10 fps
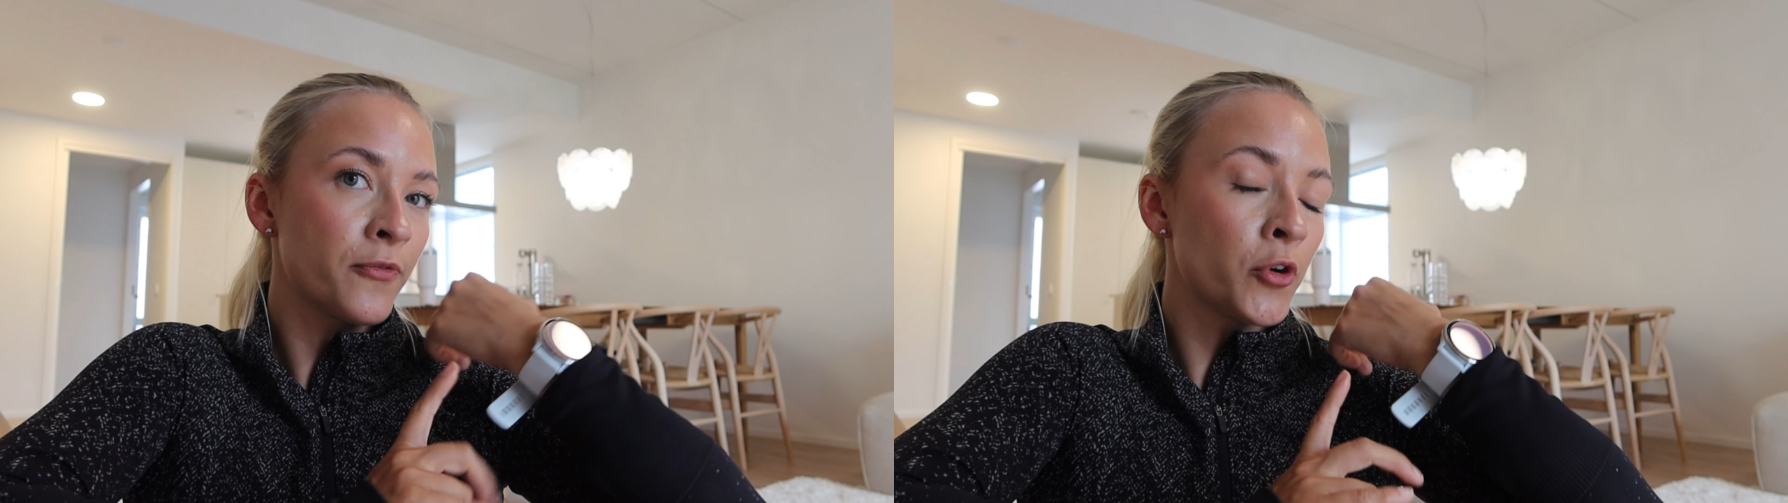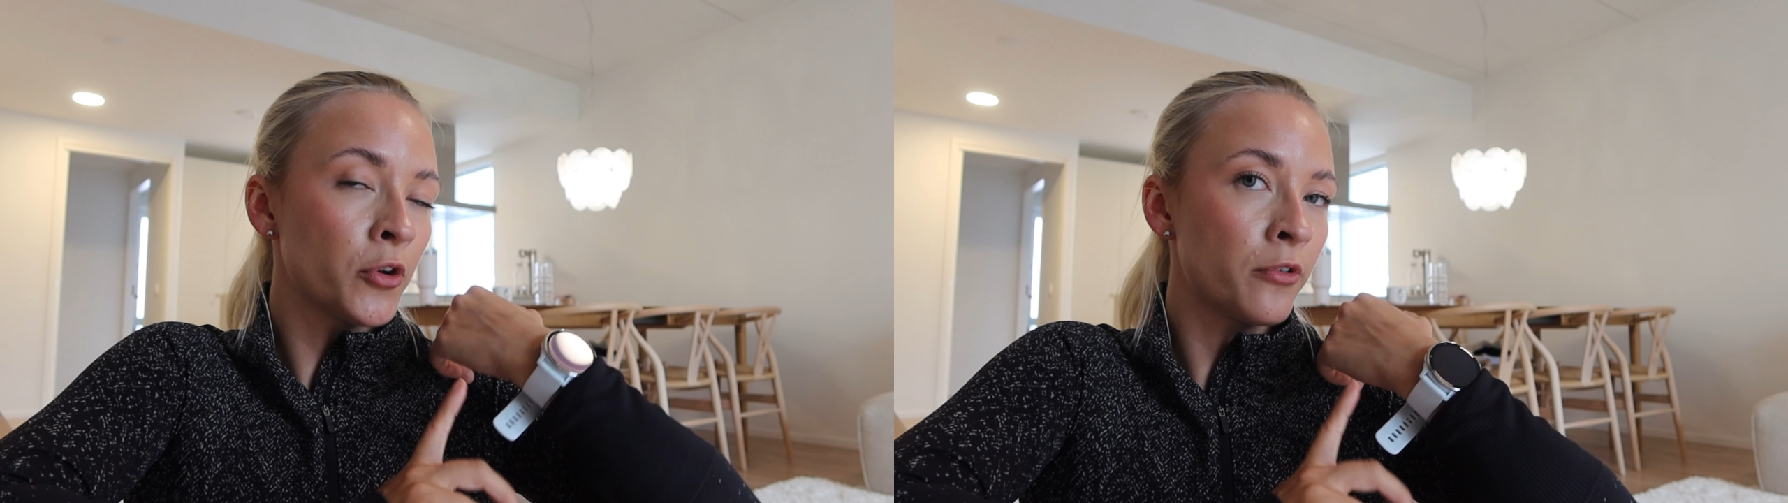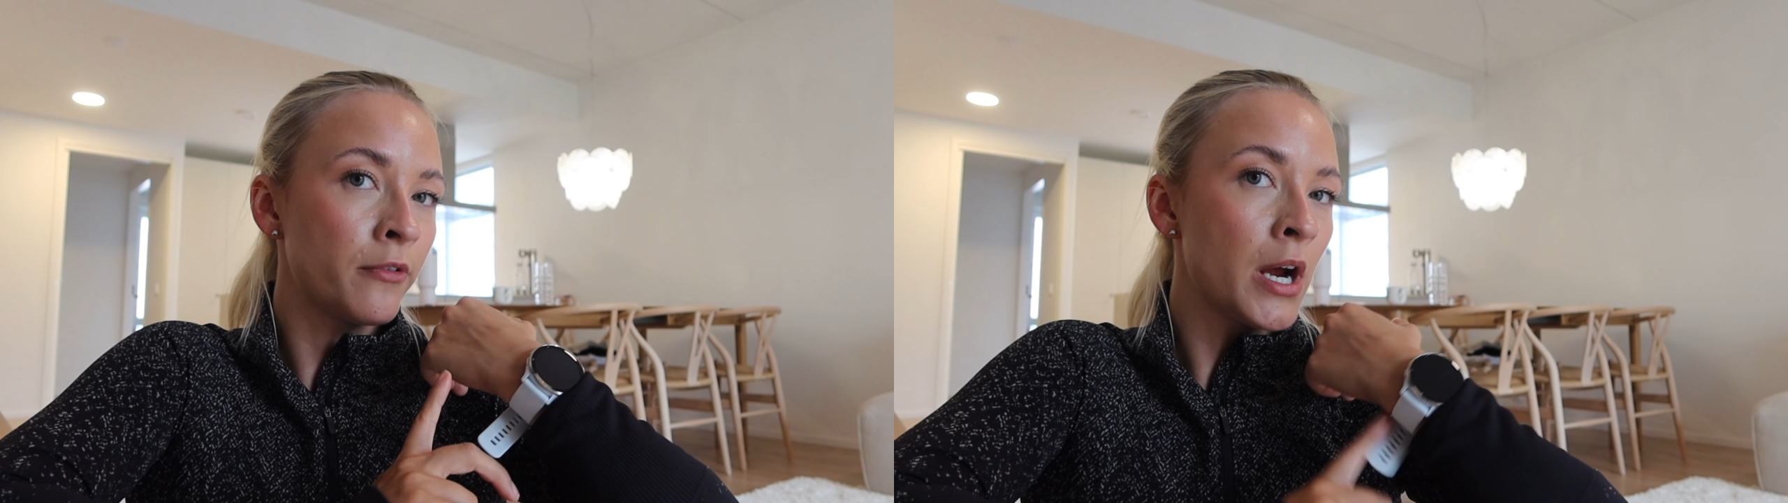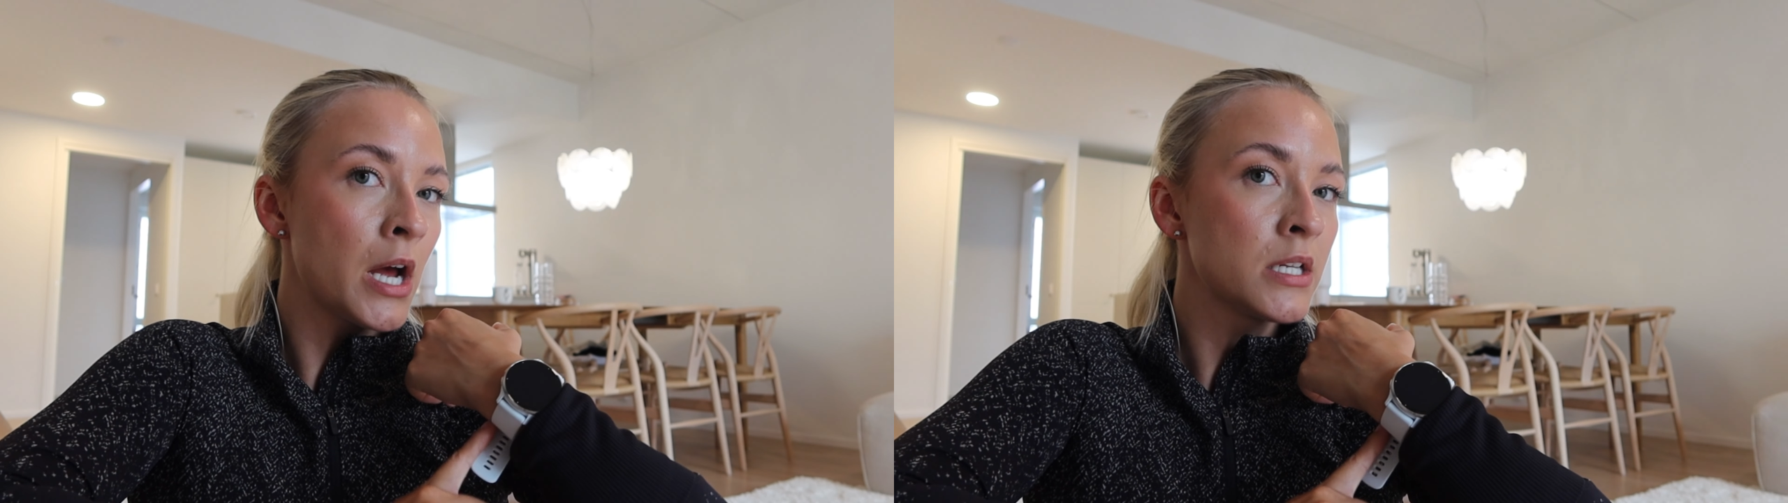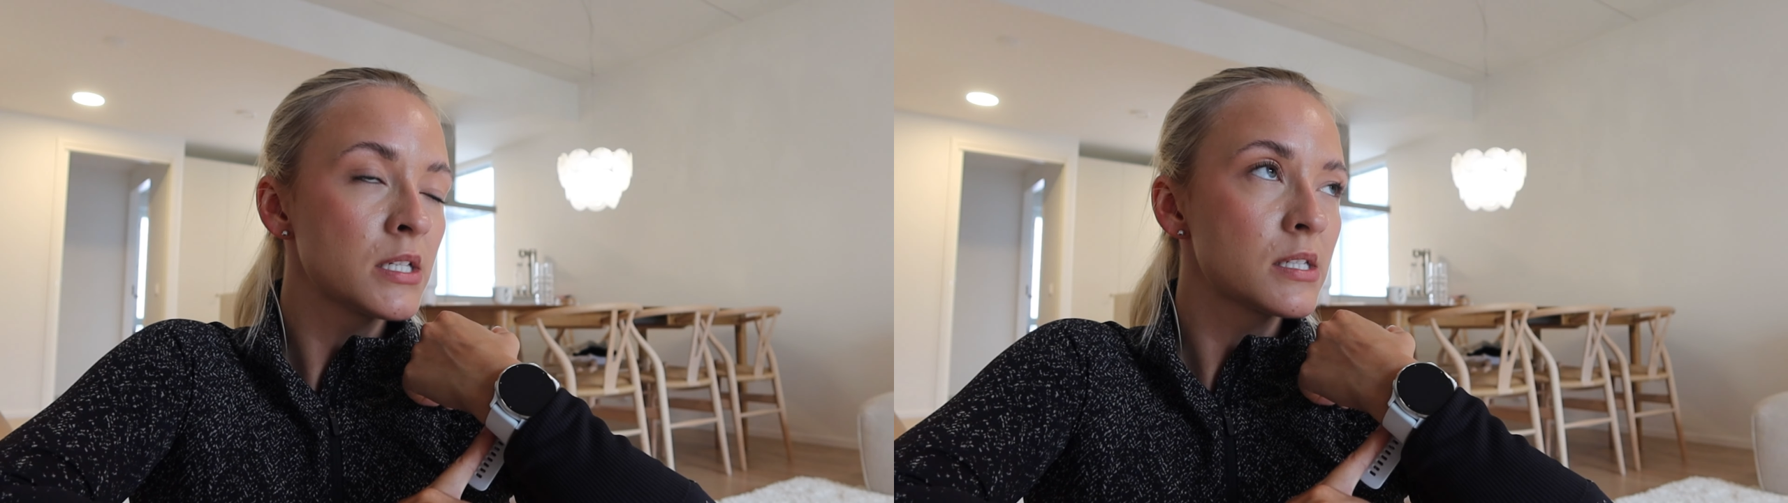for your
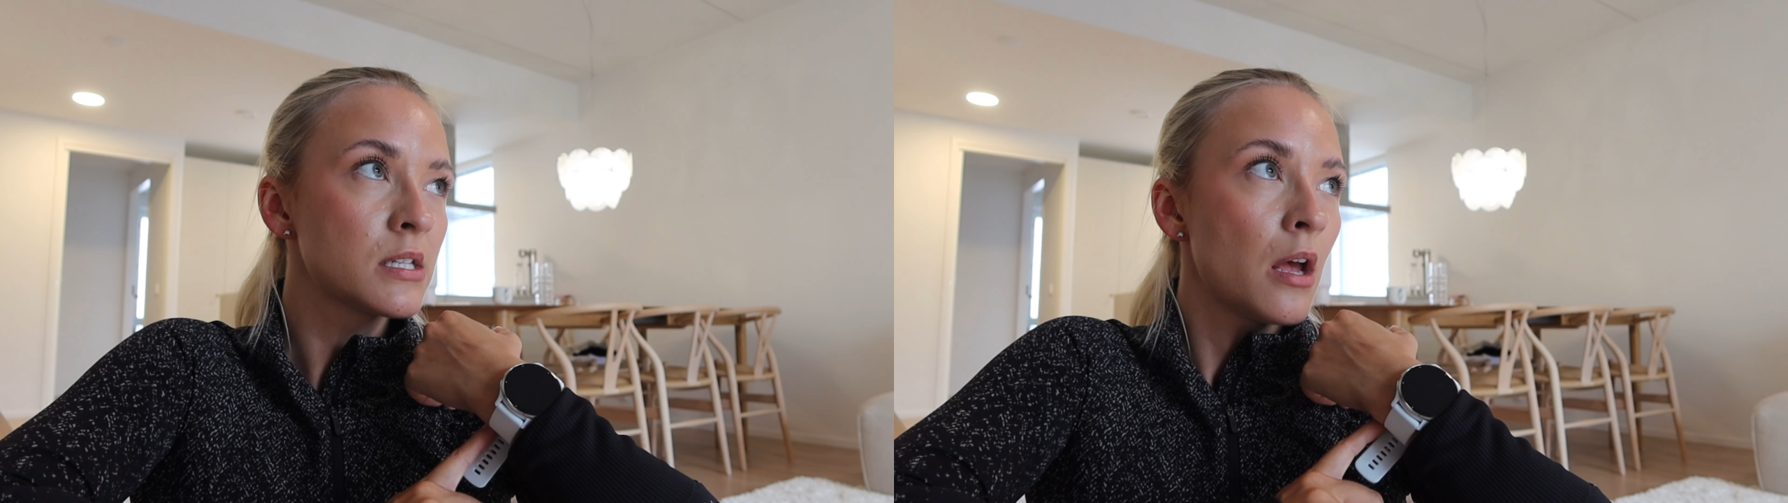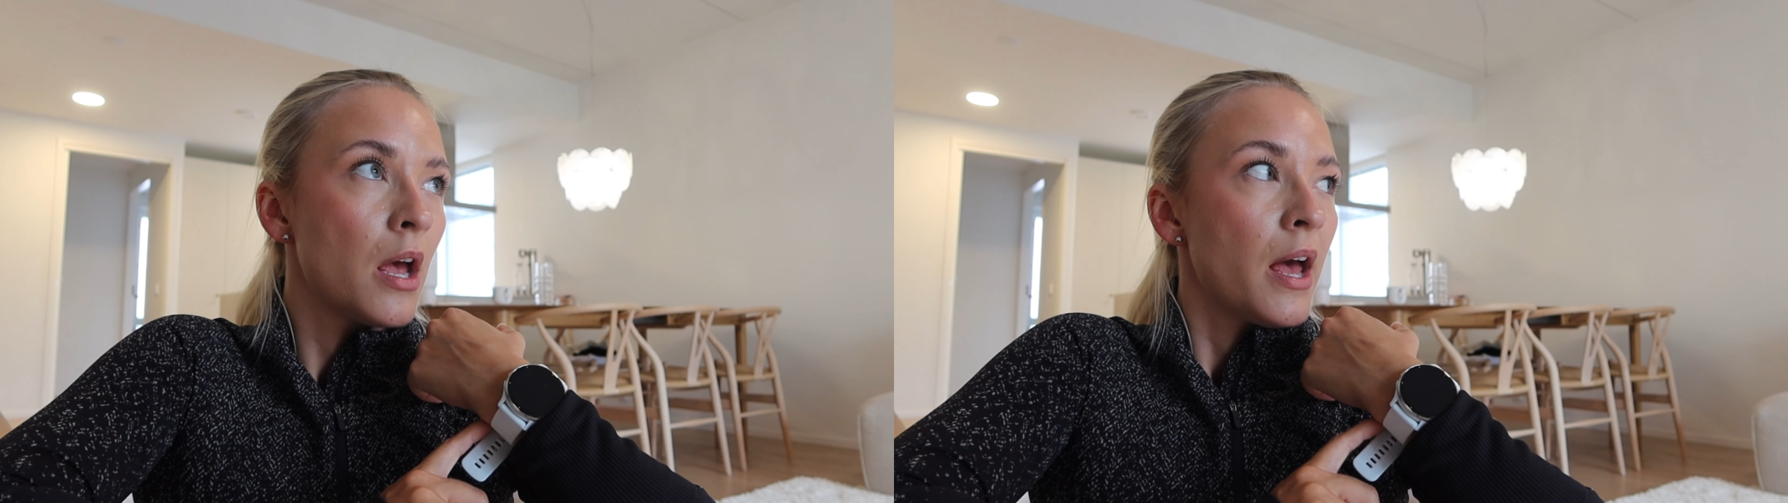runs.